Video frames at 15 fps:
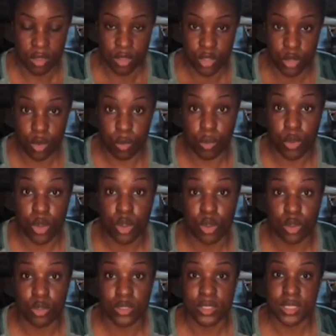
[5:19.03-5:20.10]
your
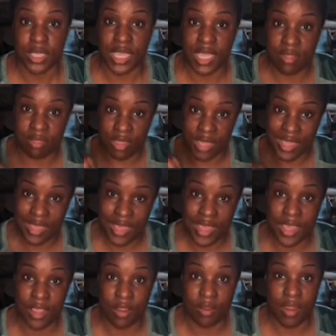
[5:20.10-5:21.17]
world in the
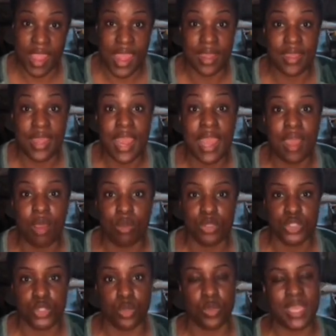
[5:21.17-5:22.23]
here and now.
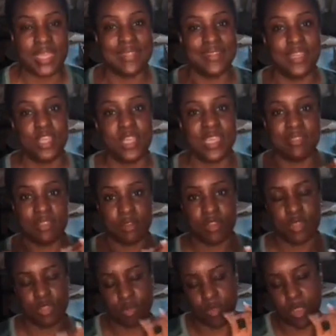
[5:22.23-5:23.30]
So it, it the,
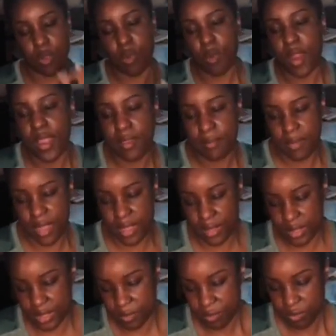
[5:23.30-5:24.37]
the requirement,
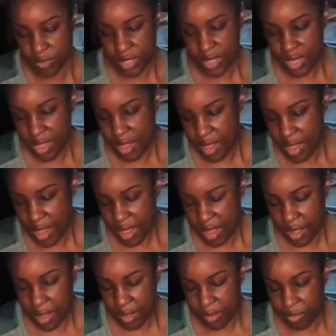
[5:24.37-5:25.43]

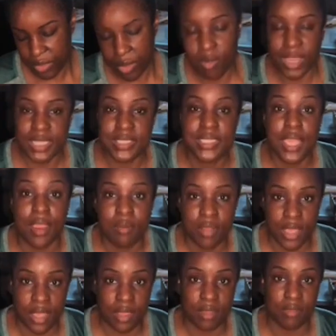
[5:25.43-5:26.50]
uh, the
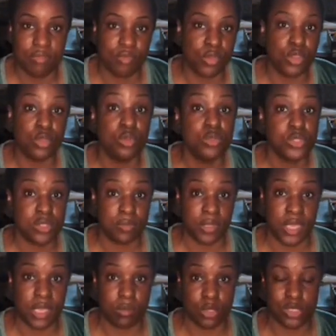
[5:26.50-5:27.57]
criteria for you to be
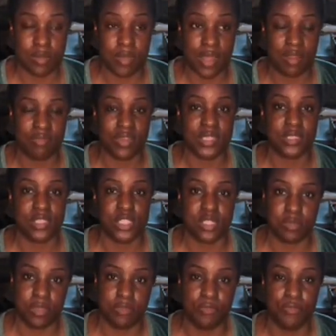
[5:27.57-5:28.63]
able to manifest is to be
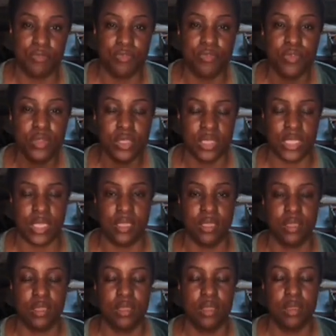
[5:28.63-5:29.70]
fully
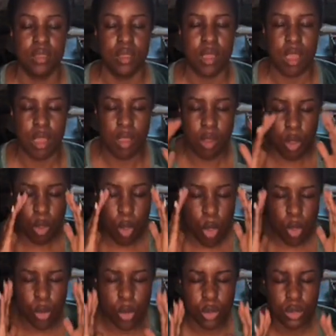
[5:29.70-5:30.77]

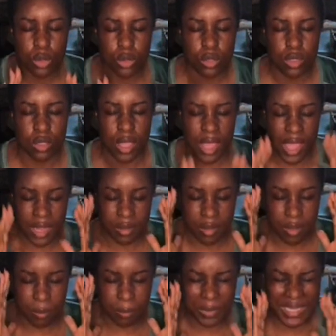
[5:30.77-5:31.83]
whole and
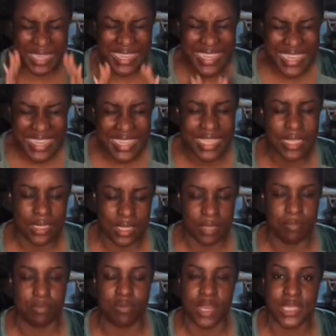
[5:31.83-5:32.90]
completely
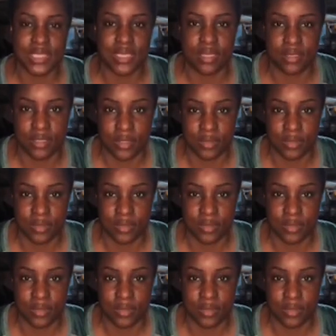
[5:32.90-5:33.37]
present,